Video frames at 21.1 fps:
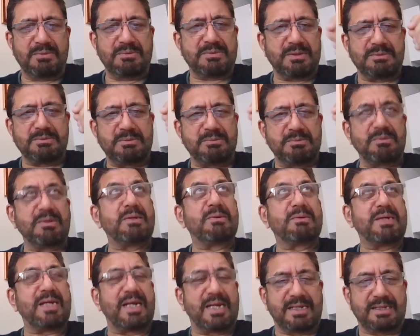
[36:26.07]
so you will
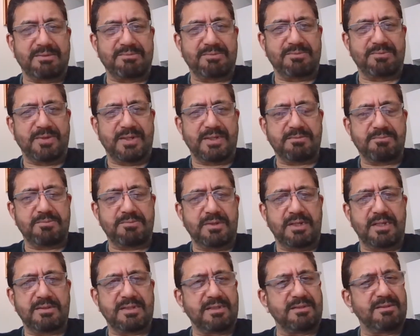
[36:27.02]
look at the face
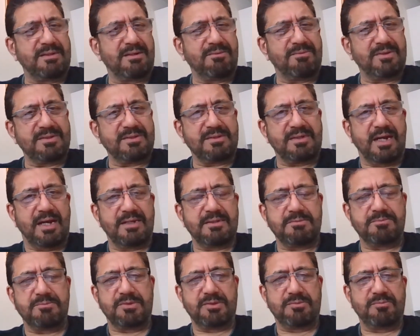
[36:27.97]
and say, what guy's
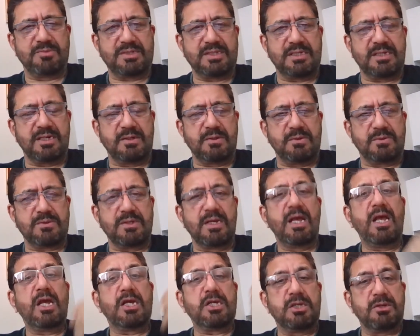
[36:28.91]
missing a nose.
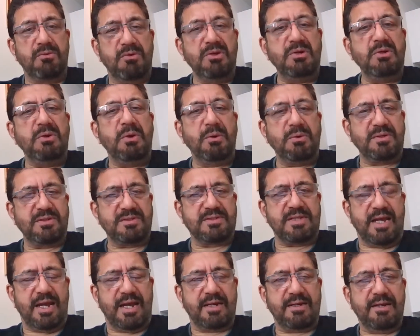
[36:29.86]
You will notice
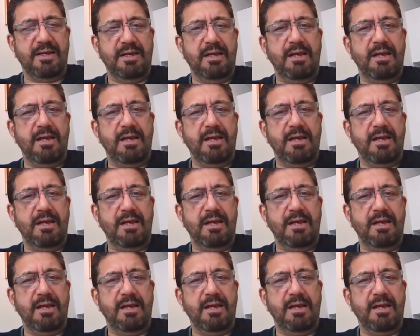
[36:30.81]
that.